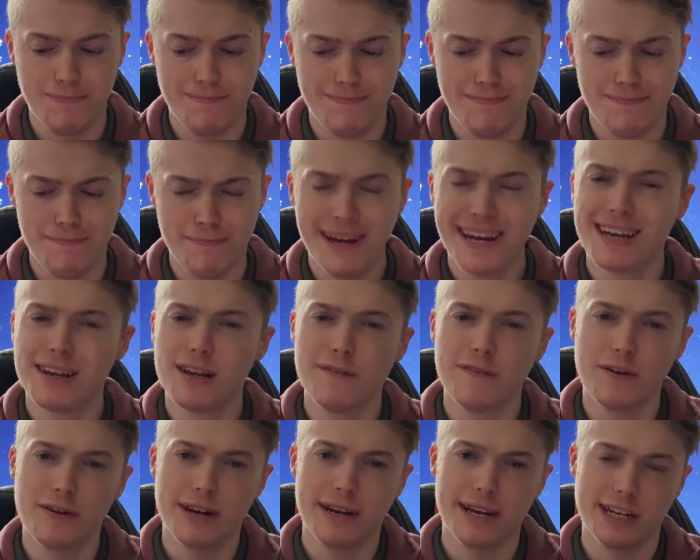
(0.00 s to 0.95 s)
middle of
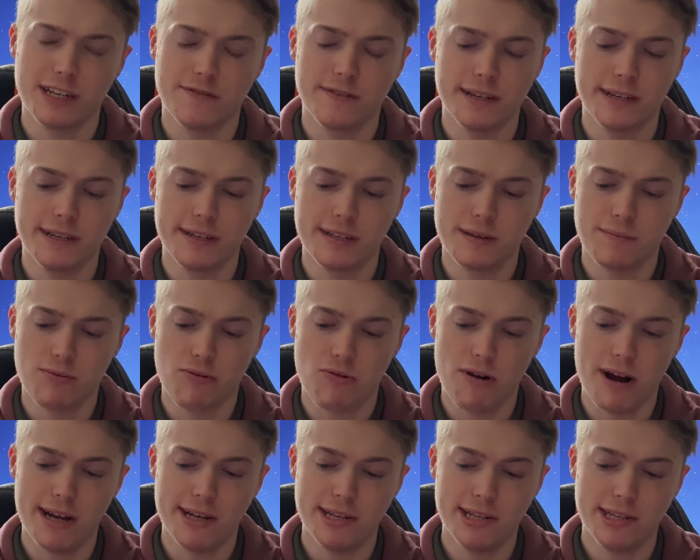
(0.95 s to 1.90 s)
your index finger to
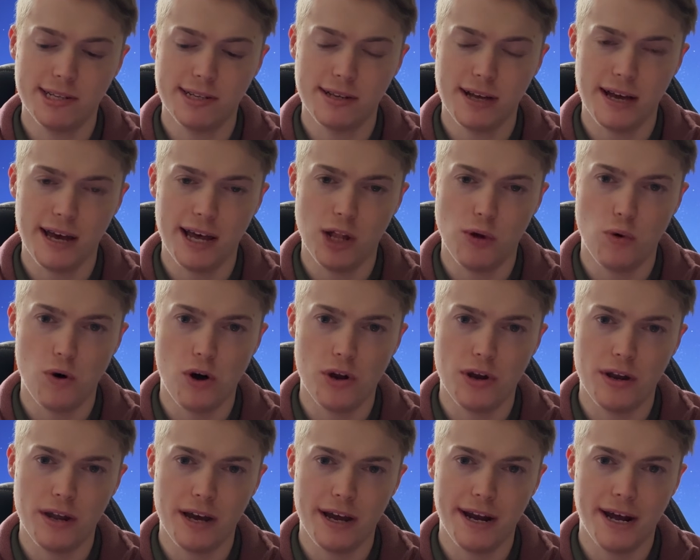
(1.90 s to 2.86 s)
press
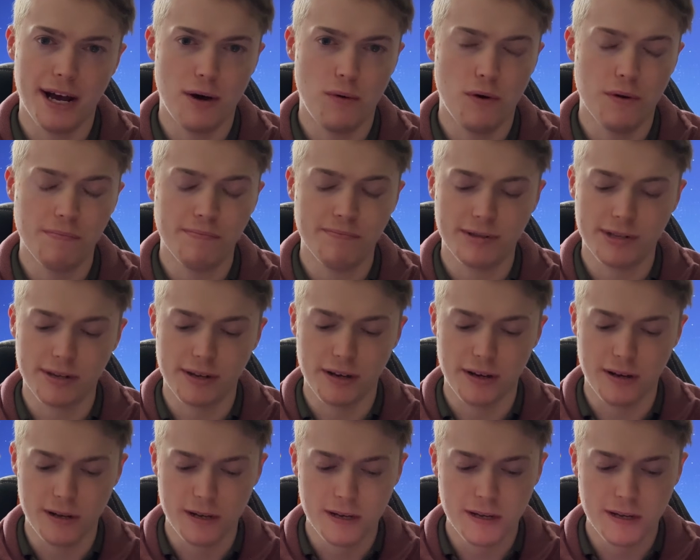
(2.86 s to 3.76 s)
L1 and R1. So